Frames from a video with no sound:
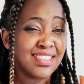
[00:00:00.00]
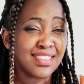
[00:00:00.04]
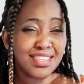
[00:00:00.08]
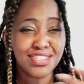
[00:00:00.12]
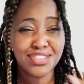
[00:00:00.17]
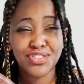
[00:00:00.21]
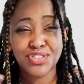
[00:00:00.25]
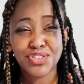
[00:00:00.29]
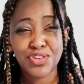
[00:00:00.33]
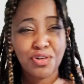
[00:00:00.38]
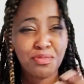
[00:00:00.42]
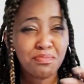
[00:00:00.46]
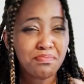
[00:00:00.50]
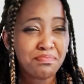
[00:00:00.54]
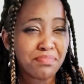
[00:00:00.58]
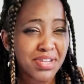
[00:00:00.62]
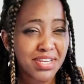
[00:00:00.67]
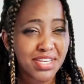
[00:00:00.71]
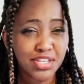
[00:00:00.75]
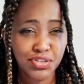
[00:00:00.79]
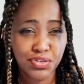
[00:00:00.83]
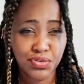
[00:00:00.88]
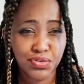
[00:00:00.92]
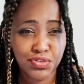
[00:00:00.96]
there's not
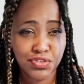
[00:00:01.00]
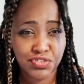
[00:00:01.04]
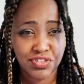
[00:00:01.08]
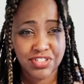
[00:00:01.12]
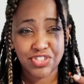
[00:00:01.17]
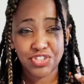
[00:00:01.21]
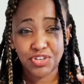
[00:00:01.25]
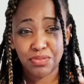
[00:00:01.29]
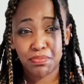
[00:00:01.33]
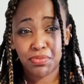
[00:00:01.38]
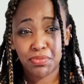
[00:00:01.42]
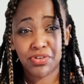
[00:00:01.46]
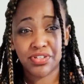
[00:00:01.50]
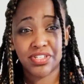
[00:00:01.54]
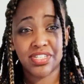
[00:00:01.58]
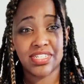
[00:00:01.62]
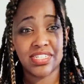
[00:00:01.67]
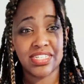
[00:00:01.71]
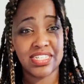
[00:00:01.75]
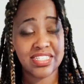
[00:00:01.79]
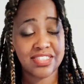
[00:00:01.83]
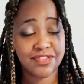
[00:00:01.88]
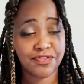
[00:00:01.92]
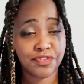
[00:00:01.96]
many nutrients your body
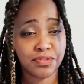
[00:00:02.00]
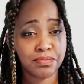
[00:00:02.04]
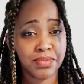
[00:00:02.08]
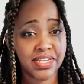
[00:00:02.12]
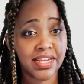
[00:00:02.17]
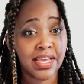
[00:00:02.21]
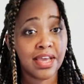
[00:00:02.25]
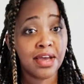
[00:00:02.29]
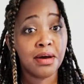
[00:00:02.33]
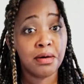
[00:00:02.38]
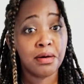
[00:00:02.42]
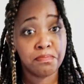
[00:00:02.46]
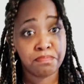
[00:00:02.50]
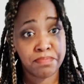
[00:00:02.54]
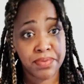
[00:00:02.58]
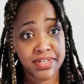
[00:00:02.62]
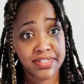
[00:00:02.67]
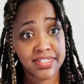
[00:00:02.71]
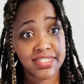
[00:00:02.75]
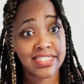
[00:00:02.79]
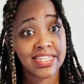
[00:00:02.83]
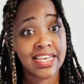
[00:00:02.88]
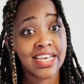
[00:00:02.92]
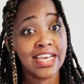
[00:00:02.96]
needs from it,
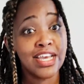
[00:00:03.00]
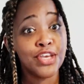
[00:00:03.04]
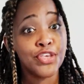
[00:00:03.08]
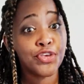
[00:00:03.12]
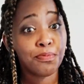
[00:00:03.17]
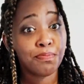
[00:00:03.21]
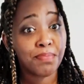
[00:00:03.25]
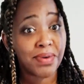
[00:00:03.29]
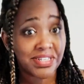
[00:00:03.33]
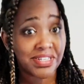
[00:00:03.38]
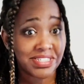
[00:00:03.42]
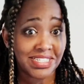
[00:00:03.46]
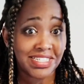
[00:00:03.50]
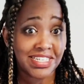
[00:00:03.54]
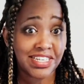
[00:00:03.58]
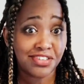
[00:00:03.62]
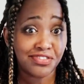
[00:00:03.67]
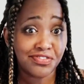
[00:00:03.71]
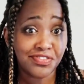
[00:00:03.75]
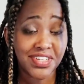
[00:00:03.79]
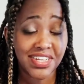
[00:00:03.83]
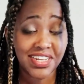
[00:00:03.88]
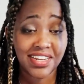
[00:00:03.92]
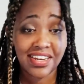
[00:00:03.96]
but your
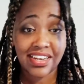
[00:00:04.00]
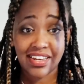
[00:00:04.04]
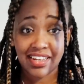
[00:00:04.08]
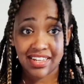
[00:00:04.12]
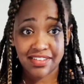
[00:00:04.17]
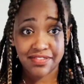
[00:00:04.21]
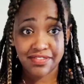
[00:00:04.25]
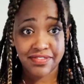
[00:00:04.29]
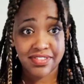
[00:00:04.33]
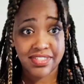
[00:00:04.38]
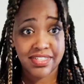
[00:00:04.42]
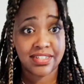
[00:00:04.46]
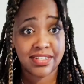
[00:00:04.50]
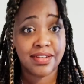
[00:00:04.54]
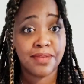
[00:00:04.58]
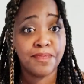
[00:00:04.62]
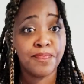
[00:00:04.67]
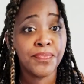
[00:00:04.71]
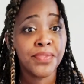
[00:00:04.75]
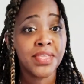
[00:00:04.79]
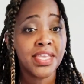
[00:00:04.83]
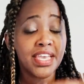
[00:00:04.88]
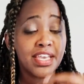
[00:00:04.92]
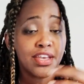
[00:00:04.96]
bacteria loves it.
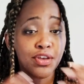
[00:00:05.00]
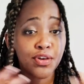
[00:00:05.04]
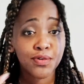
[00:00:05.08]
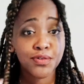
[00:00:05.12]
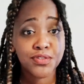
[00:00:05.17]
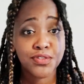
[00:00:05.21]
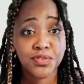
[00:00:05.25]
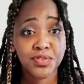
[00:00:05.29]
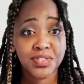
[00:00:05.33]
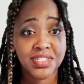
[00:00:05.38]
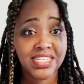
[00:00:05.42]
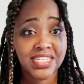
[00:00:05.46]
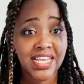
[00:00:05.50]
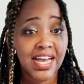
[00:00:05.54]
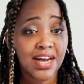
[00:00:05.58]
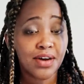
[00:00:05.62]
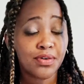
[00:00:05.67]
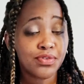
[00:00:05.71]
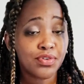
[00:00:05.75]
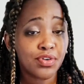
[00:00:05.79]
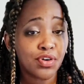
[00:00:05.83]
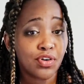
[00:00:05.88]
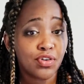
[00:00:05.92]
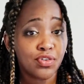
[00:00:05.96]
It goes to
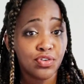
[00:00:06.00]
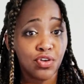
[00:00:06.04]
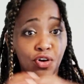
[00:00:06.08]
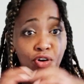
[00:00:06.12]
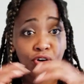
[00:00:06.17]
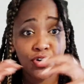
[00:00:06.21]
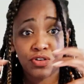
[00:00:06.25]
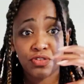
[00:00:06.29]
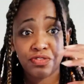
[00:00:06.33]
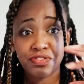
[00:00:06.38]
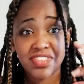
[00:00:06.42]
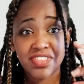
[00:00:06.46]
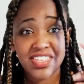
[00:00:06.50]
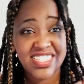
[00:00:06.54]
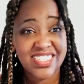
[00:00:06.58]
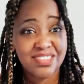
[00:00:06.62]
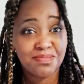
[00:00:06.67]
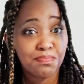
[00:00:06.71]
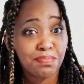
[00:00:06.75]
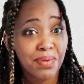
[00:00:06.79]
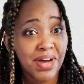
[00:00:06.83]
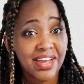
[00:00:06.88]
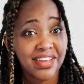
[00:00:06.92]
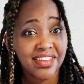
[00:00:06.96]
town on all this
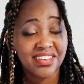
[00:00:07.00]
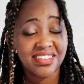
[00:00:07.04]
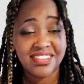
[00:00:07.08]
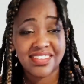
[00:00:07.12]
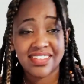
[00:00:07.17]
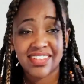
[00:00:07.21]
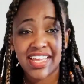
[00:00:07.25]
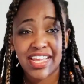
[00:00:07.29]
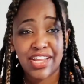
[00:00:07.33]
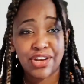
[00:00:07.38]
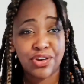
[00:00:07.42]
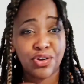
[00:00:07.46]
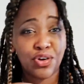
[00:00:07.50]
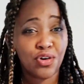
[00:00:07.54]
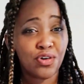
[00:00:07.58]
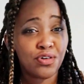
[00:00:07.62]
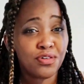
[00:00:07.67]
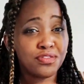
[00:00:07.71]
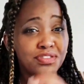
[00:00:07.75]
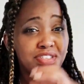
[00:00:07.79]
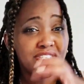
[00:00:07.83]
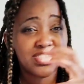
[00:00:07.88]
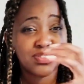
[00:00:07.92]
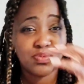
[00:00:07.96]
bile and all
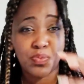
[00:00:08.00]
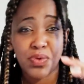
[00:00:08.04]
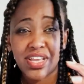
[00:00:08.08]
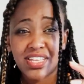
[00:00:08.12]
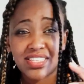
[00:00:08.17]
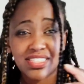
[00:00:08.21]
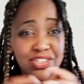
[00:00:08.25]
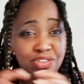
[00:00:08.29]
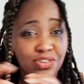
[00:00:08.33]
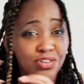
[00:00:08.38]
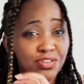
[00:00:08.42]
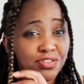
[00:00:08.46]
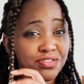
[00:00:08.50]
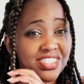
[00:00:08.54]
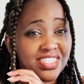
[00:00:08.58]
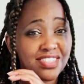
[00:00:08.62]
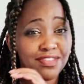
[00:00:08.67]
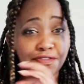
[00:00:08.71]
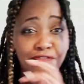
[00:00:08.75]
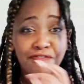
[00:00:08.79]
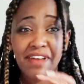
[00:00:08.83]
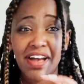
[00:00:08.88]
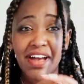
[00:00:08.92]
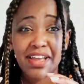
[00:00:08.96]
this waste and all this
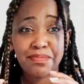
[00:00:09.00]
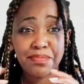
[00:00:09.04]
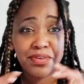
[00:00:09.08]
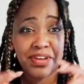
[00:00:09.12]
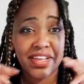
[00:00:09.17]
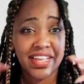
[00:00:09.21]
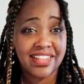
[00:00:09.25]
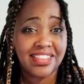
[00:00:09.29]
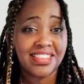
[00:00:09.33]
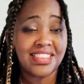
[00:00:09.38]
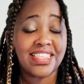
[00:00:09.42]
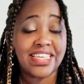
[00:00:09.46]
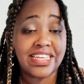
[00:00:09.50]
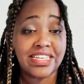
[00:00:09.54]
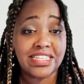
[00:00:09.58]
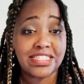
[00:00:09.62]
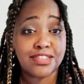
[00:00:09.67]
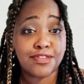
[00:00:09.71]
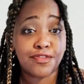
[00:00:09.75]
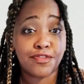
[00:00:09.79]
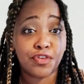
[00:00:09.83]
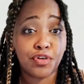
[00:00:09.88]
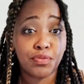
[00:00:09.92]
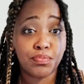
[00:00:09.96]
fiber and things
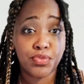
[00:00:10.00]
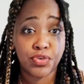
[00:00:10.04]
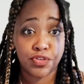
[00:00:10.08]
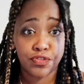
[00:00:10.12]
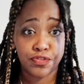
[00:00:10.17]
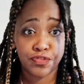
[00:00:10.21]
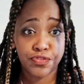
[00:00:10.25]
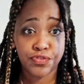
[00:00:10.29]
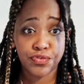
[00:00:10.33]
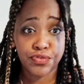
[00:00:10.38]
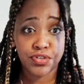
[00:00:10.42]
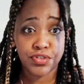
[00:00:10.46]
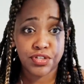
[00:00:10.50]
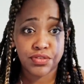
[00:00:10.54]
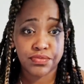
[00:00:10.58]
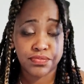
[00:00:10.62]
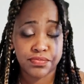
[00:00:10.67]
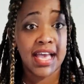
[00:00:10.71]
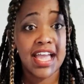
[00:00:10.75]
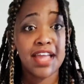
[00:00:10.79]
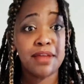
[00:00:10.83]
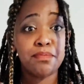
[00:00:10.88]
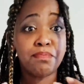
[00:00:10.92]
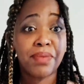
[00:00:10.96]
from your food.
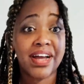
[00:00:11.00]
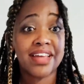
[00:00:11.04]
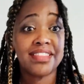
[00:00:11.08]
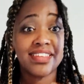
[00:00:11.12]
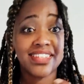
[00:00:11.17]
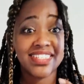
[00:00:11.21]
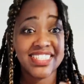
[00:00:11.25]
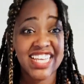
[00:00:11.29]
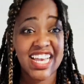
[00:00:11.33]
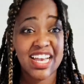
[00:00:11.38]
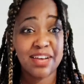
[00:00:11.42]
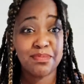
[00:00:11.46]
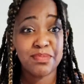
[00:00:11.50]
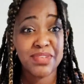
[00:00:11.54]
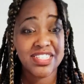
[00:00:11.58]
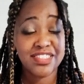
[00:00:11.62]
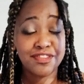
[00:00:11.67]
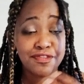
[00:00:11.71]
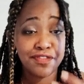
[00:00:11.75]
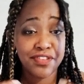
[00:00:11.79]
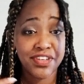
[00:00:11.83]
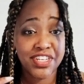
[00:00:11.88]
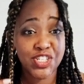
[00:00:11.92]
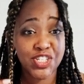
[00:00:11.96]
And by the time it's
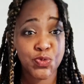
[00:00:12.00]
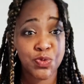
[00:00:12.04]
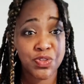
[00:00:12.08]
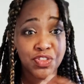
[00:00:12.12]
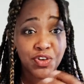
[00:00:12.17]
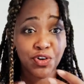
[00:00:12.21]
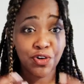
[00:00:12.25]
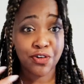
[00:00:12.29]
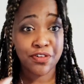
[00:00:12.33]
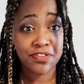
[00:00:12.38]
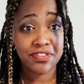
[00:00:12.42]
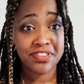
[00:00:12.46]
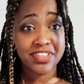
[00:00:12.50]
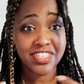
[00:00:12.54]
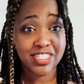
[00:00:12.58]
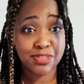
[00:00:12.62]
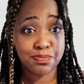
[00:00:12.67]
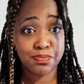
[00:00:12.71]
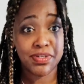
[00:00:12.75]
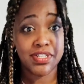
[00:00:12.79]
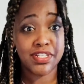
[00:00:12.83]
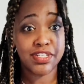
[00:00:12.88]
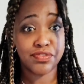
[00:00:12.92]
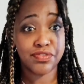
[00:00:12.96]
finished with all this
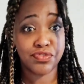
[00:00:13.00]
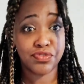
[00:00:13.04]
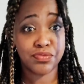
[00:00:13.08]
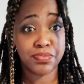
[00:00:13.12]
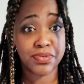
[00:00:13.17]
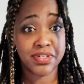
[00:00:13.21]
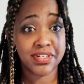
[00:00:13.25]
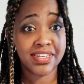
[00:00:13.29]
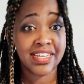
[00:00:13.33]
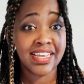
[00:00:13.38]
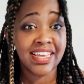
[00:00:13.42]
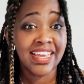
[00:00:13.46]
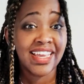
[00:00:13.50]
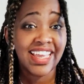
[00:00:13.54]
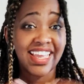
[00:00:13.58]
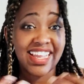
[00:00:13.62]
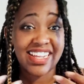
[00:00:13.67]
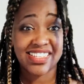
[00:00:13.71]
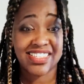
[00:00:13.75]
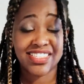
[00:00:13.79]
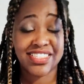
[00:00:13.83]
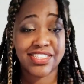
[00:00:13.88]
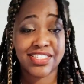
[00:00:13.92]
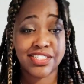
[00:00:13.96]
bilirubin,
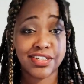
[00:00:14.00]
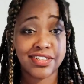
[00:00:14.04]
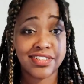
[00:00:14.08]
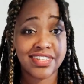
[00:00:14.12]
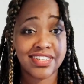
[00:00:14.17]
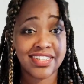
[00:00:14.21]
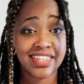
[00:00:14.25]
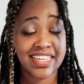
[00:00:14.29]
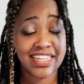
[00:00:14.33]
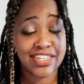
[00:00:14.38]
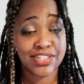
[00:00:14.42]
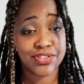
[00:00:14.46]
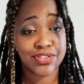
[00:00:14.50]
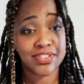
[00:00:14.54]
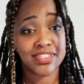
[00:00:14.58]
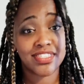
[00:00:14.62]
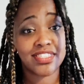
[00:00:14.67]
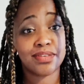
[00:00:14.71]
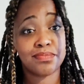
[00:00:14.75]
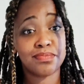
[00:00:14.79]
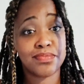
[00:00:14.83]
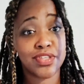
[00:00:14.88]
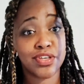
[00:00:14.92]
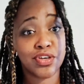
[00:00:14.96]
it's turned it into
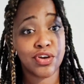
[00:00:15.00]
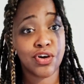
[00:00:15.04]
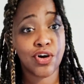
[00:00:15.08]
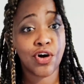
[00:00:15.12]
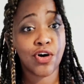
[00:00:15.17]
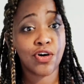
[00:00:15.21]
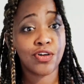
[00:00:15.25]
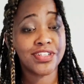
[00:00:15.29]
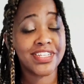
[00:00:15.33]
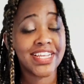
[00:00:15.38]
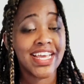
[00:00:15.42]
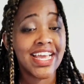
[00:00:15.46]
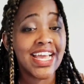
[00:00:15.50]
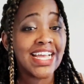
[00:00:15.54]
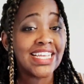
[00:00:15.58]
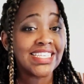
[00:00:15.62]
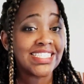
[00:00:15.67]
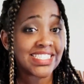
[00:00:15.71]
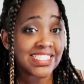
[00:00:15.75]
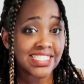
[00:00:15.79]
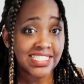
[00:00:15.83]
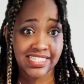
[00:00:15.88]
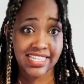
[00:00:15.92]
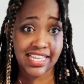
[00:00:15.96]
something called
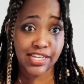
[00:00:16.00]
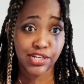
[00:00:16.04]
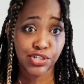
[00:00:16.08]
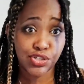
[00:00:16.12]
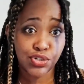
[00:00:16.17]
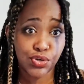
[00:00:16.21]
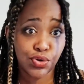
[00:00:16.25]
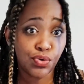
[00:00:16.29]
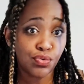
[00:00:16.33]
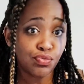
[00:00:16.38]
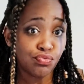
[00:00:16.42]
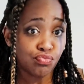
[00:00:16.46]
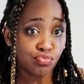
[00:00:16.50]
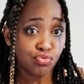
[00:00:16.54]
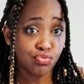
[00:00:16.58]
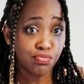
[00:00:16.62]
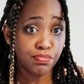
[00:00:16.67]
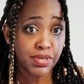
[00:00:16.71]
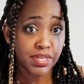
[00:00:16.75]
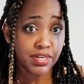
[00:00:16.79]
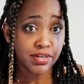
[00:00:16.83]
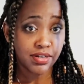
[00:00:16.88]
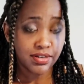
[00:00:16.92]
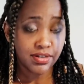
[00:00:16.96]

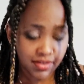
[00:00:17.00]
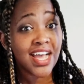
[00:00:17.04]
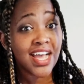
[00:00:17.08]
statorubin,